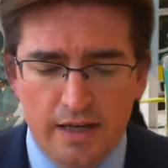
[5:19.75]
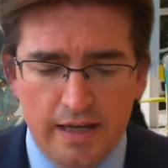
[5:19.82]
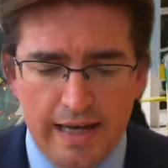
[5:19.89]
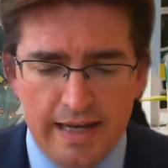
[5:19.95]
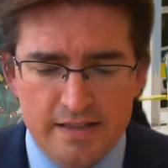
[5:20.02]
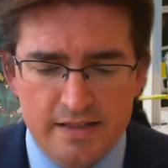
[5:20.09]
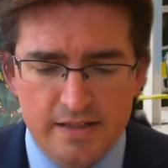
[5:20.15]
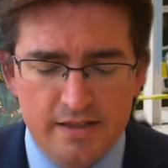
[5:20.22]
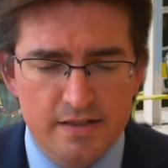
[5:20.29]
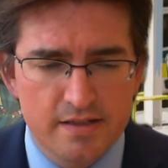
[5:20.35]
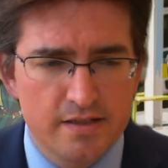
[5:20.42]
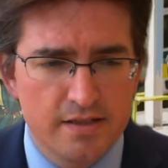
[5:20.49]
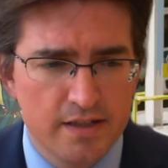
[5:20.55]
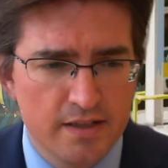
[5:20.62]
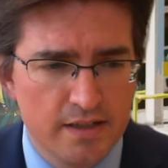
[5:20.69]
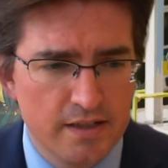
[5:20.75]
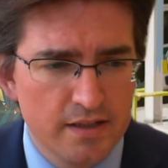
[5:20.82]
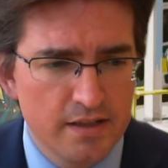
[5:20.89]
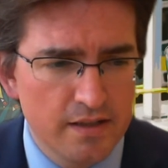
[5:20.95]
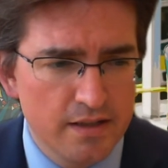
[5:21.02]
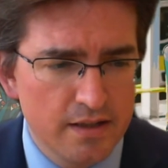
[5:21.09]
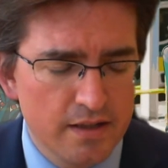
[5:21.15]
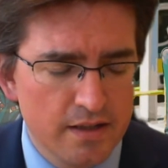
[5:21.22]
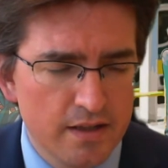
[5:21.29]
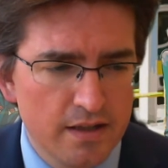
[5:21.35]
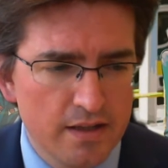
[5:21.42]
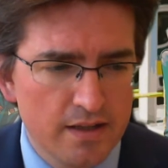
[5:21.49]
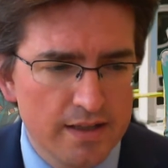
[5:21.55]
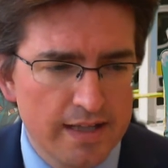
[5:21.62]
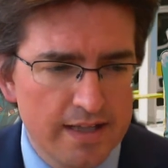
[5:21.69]
as this
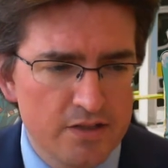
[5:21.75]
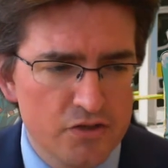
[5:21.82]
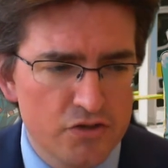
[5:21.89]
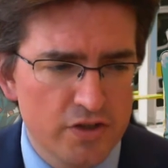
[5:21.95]
gains